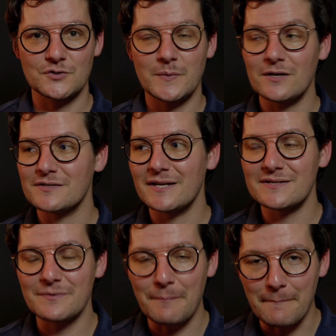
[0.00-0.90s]
because it
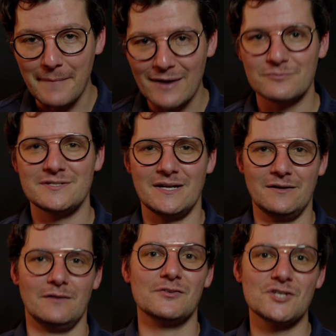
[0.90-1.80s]
is a
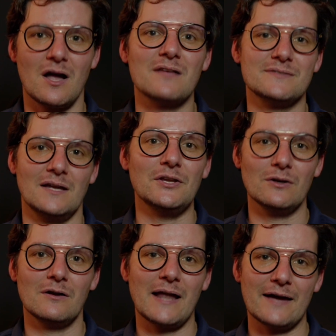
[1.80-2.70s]
mountain of shots that you're
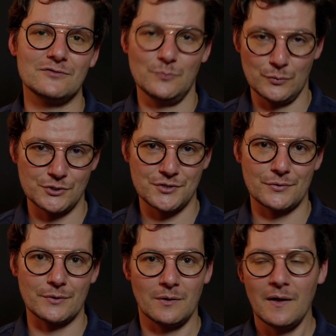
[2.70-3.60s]
going to have to push
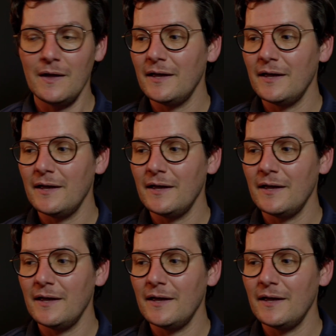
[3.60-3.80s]
through,